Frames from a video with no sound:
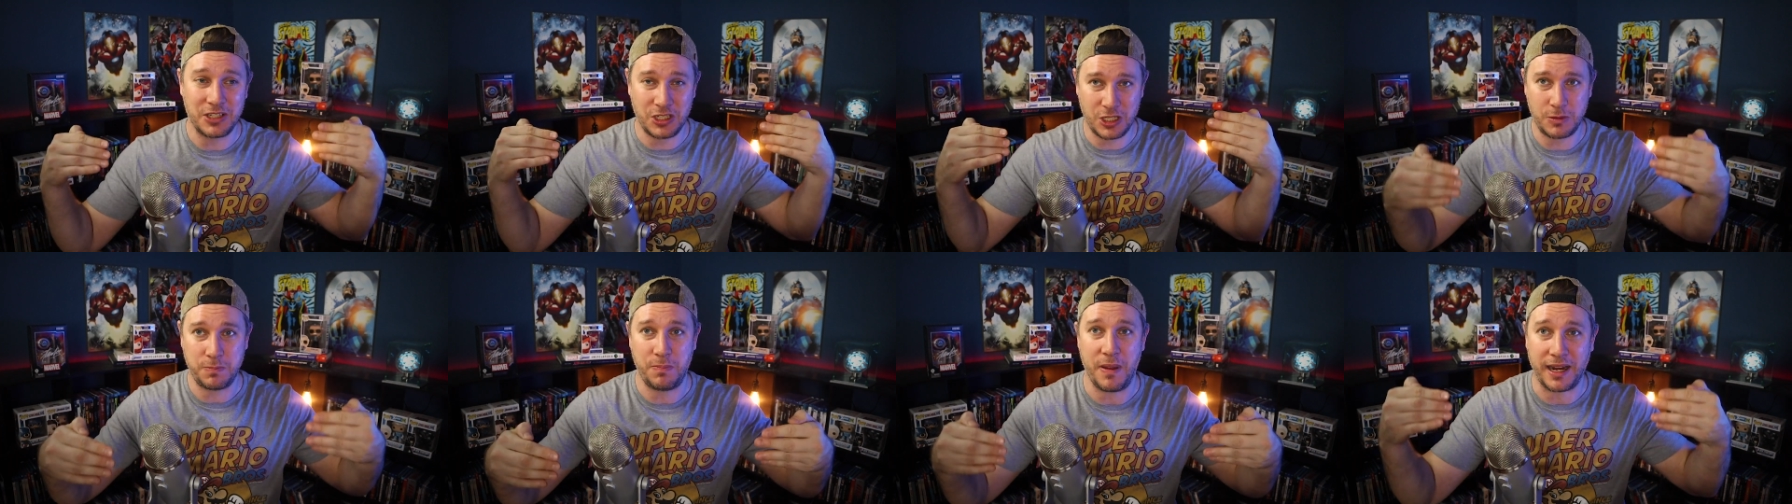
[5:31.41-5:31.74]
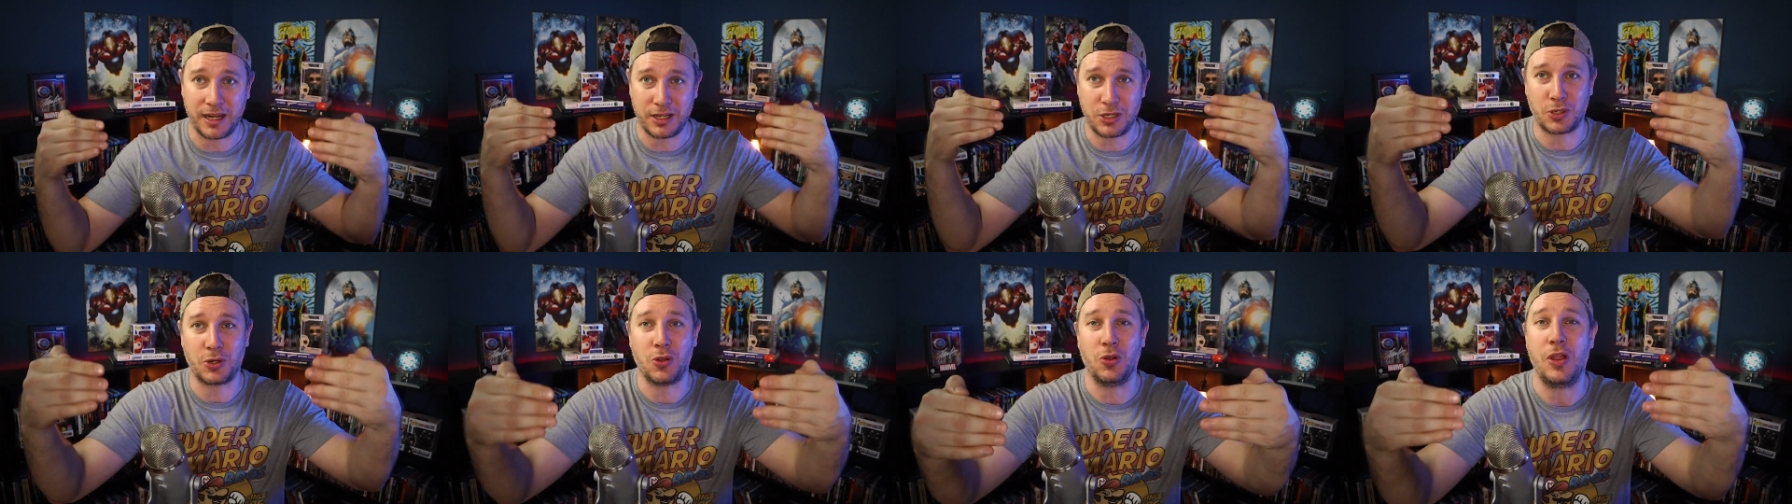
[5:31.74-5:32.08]

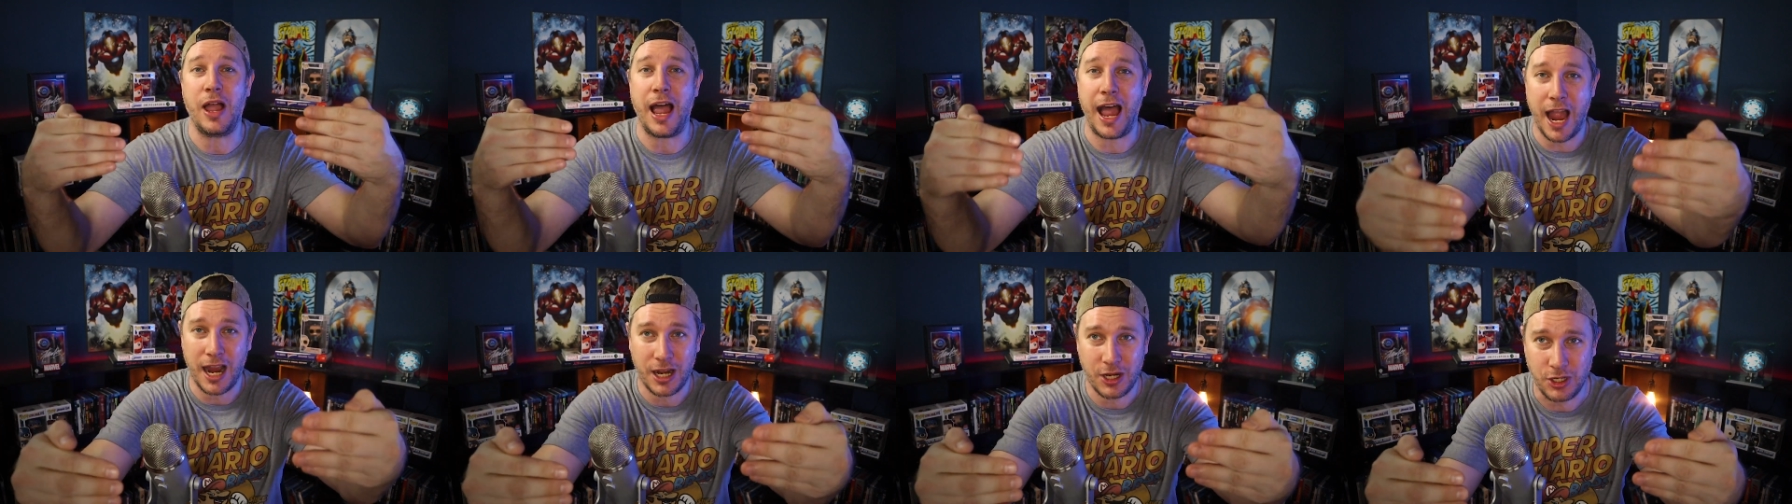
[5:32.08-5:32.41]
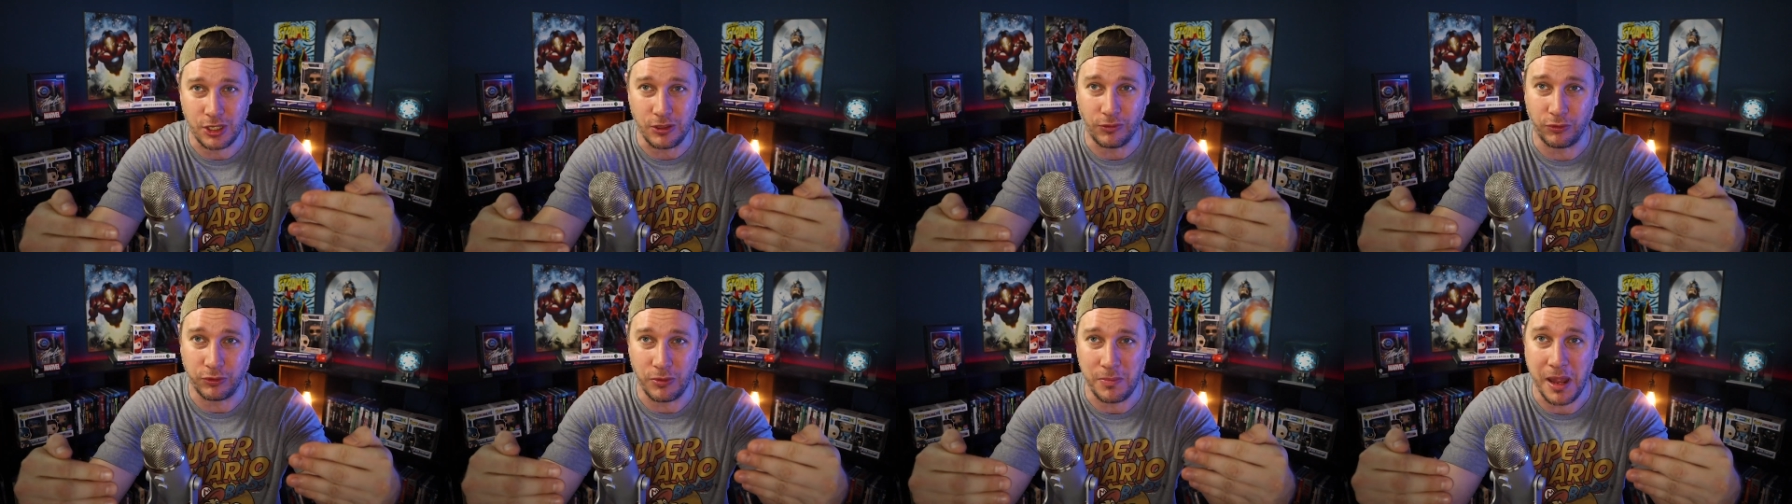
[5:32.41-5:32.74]
spectacle
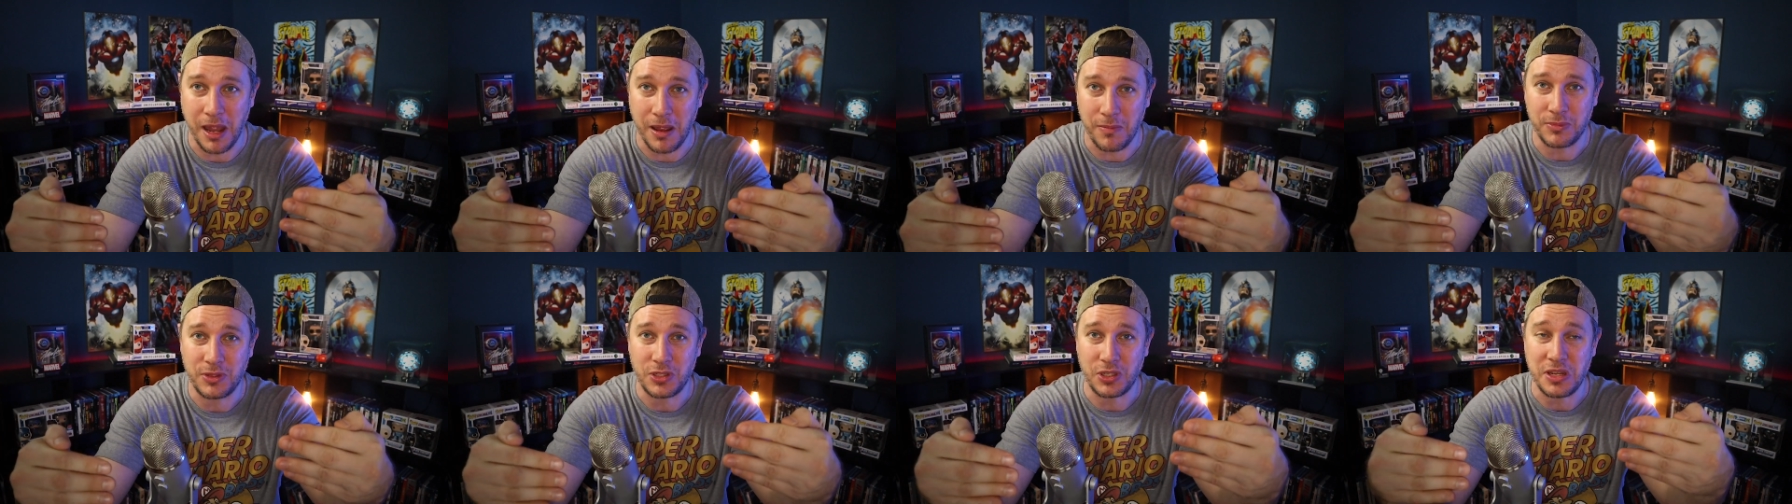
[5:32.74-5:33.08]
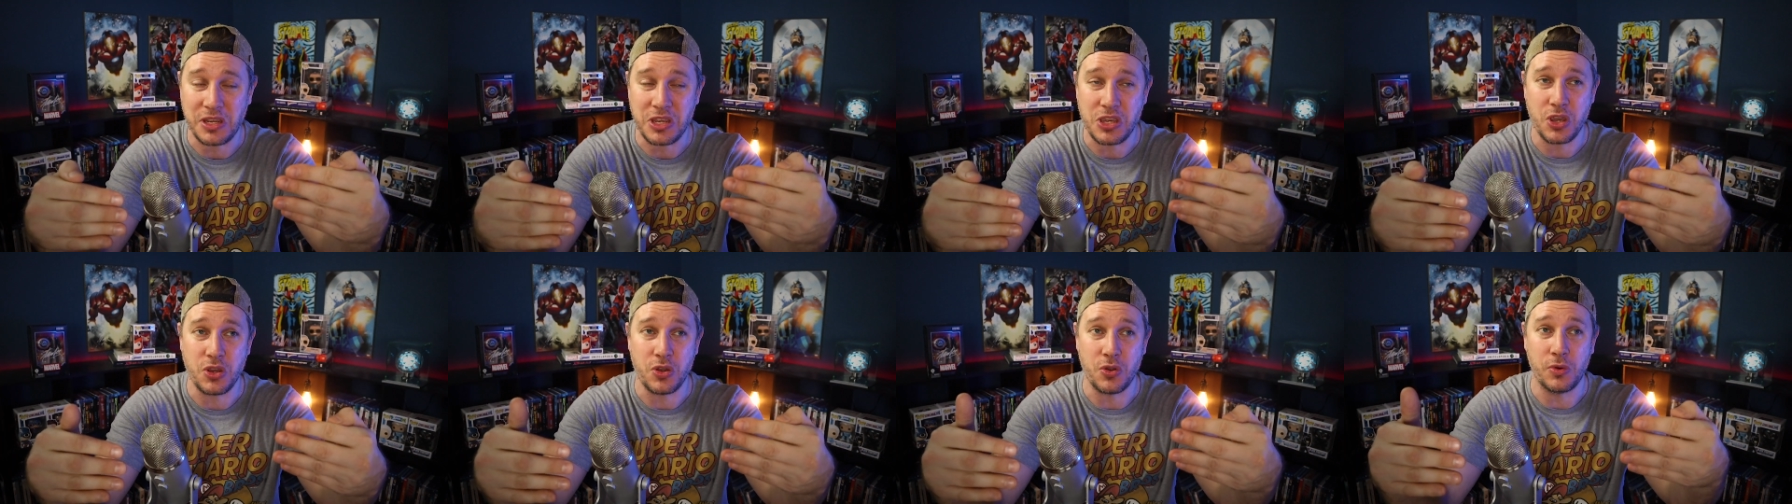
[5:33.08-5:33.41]
action from
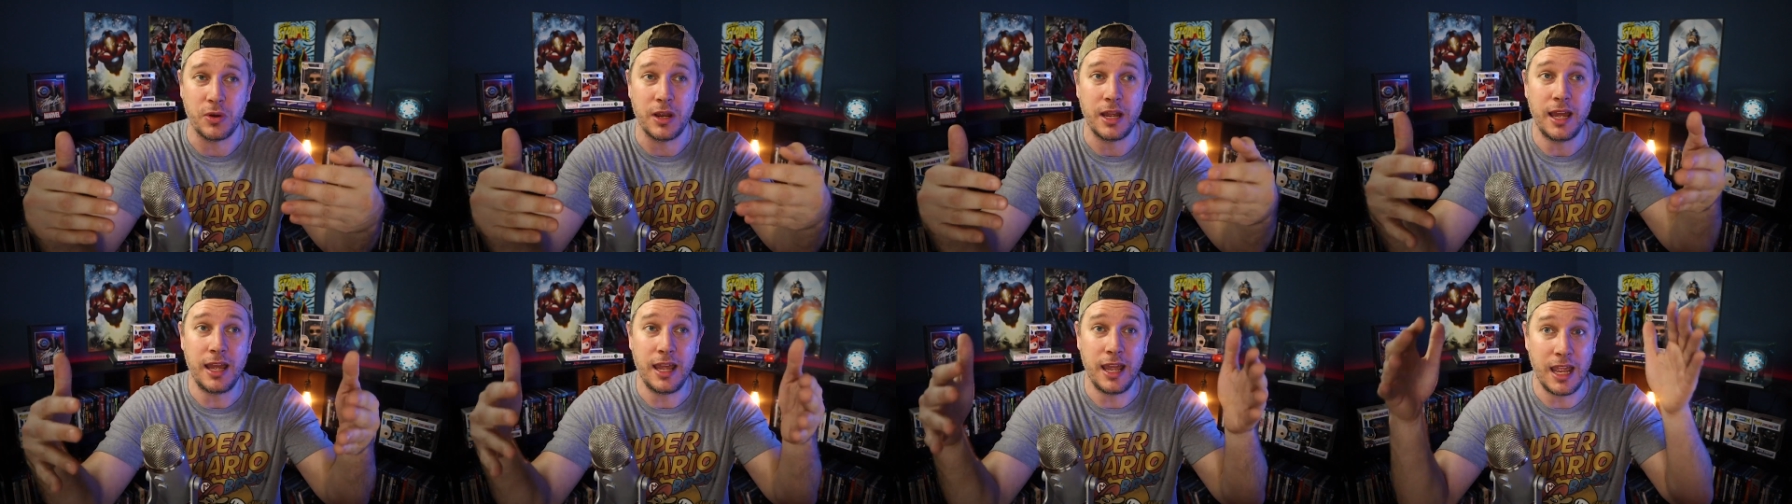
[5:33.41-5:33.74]
MCU.